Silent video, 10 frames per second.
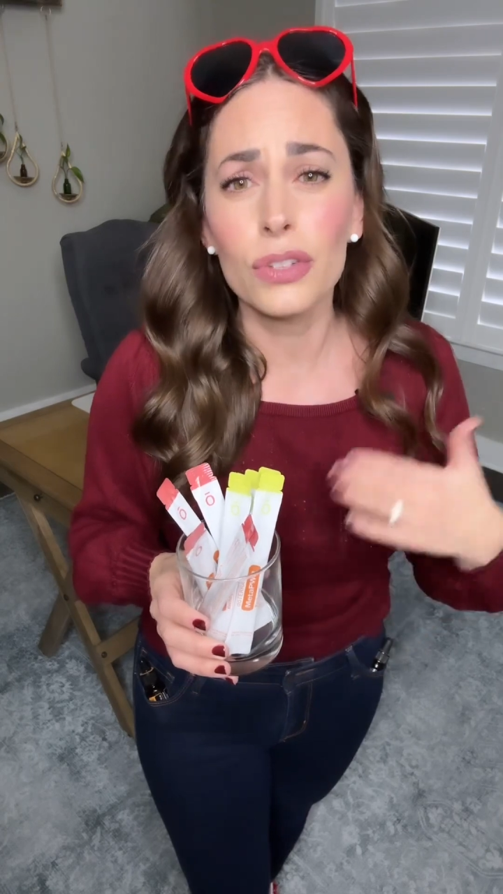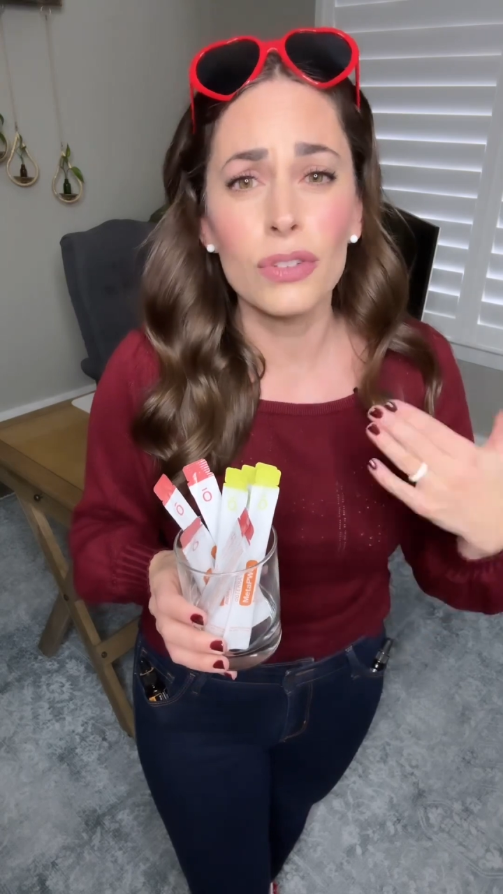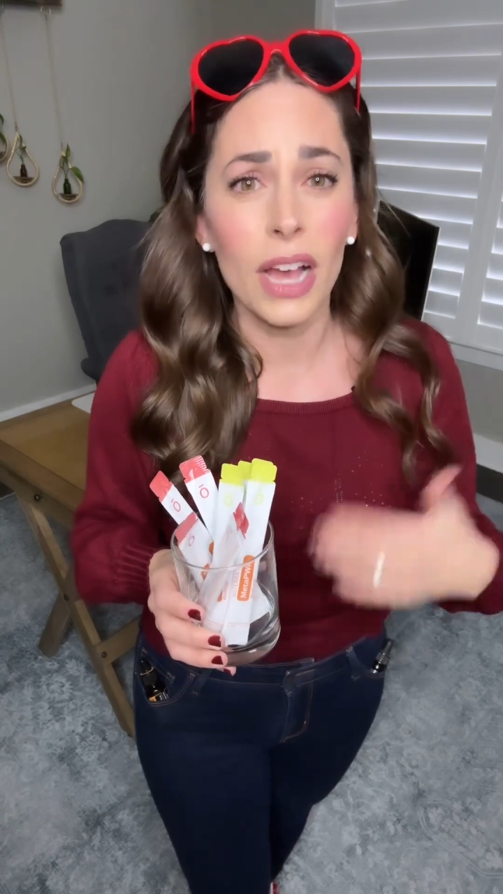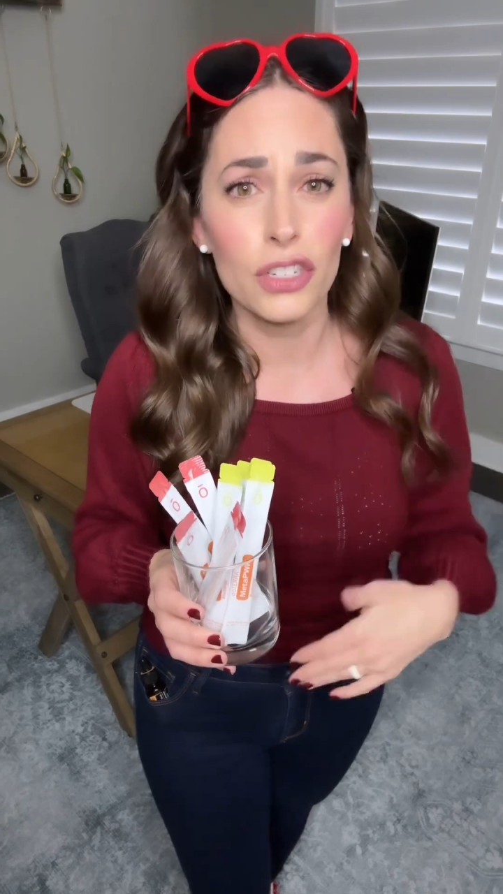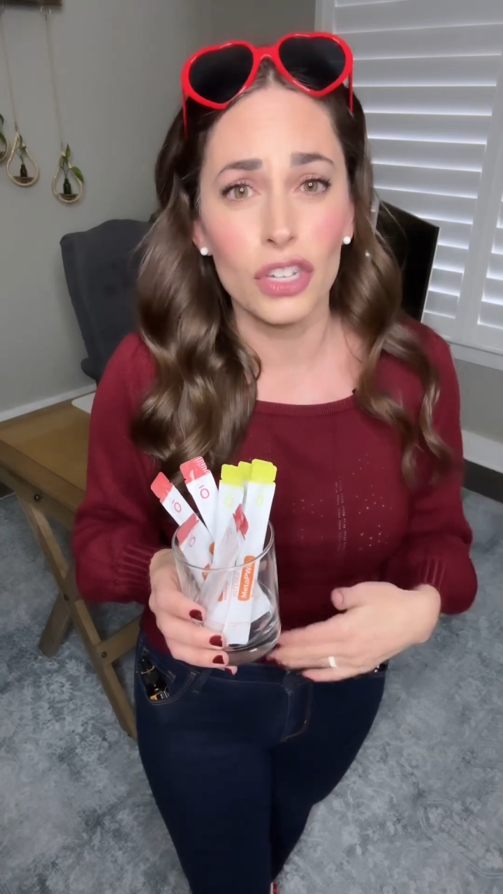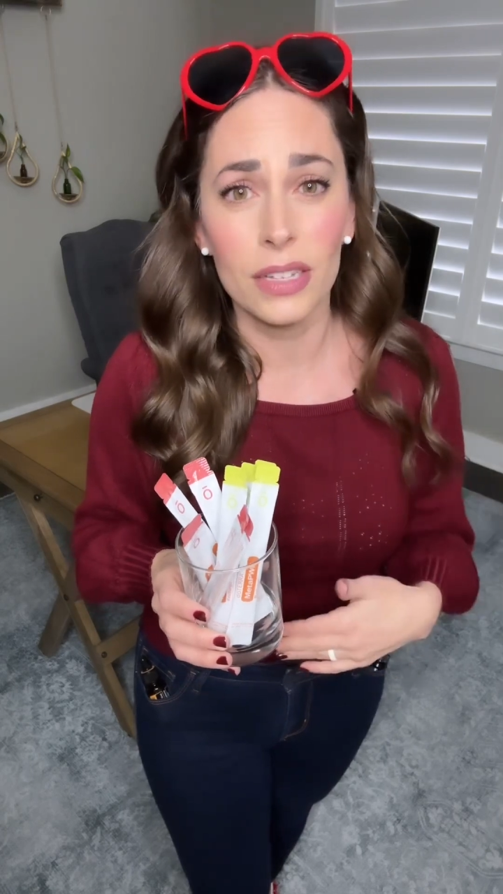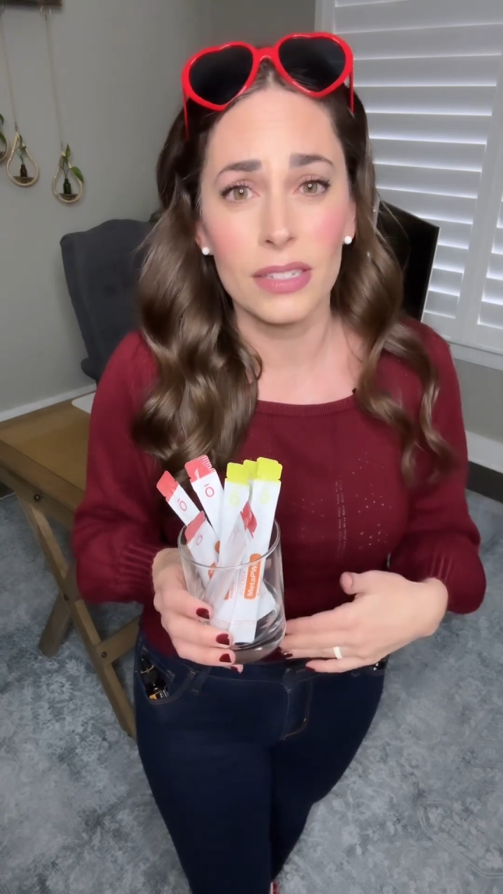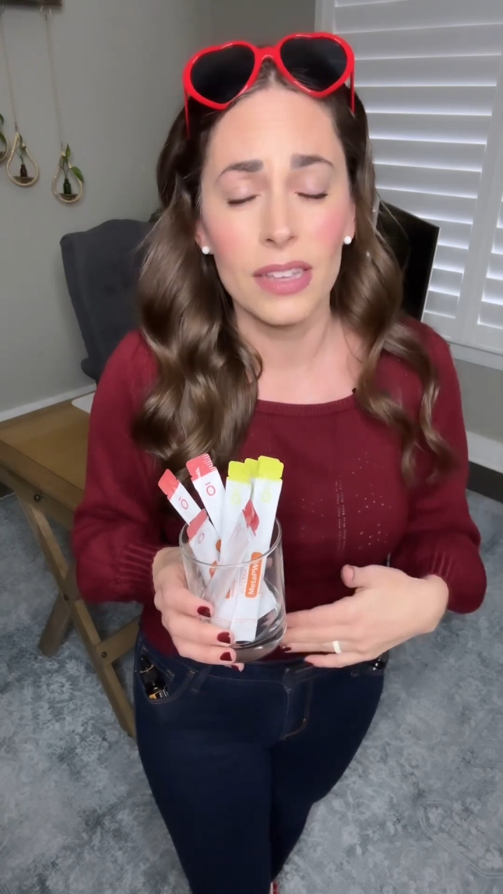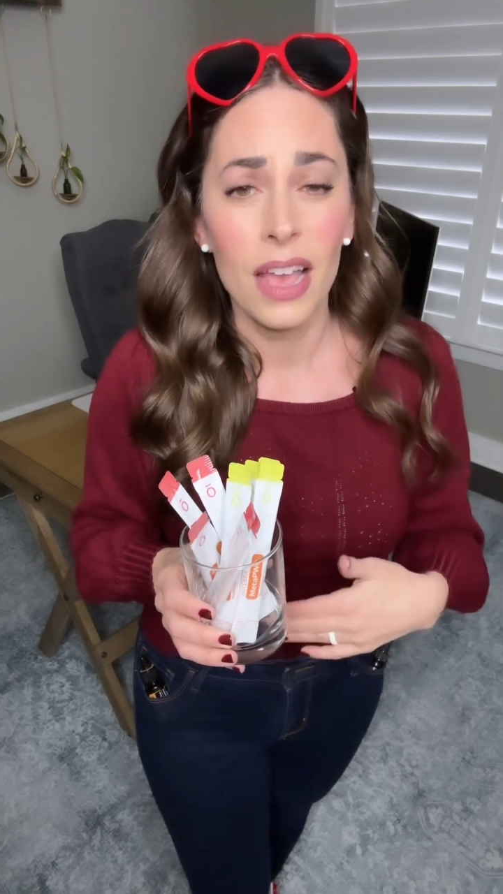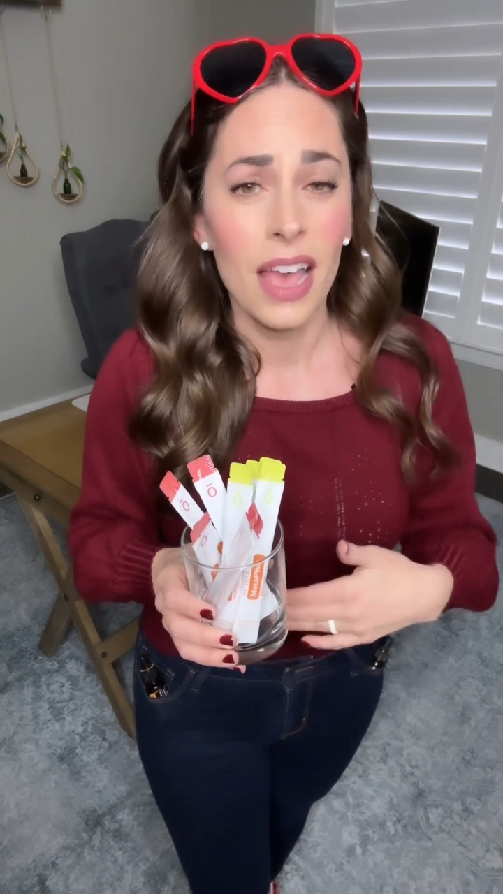are not
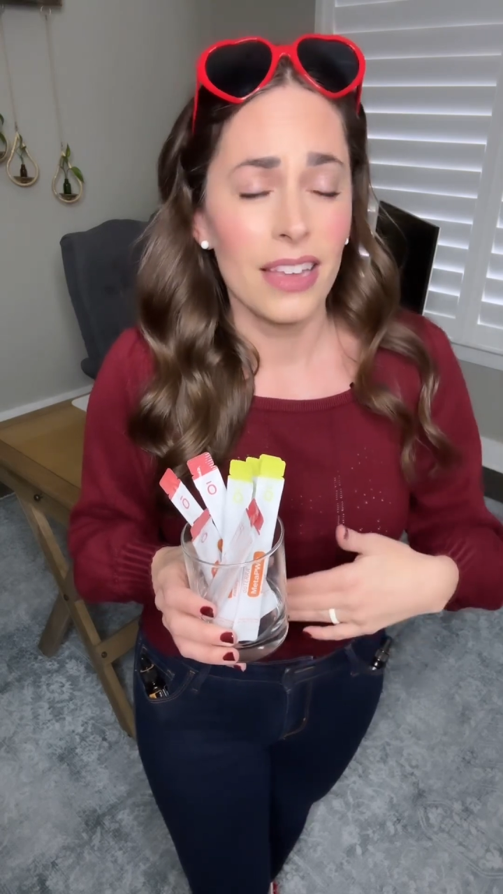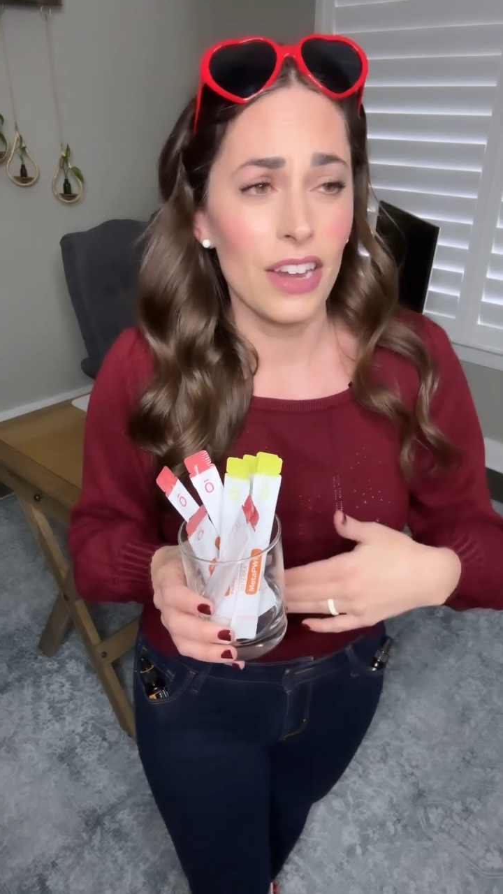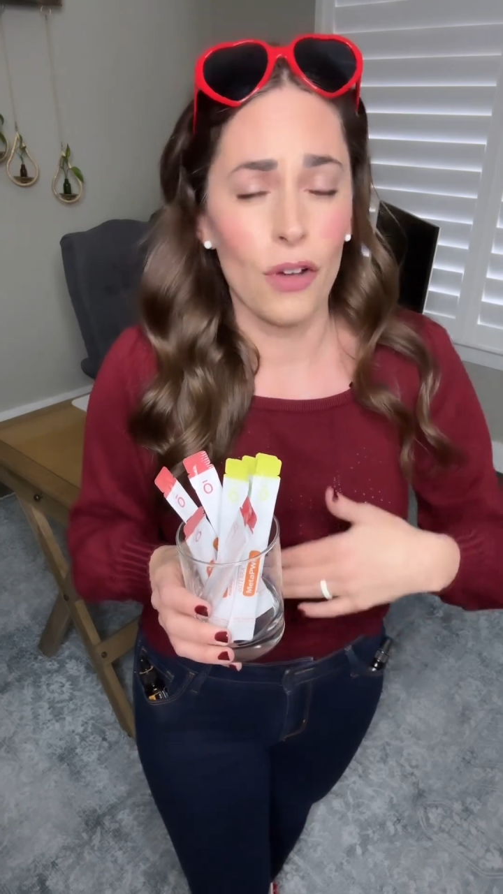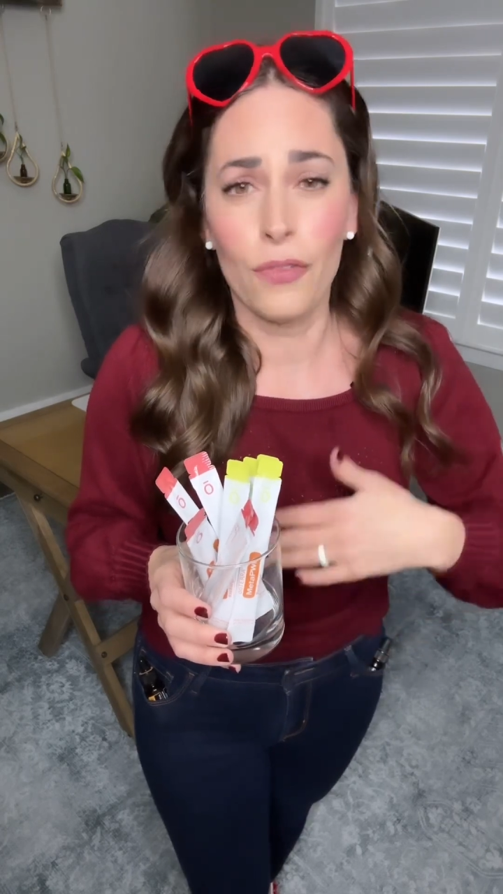just, you know,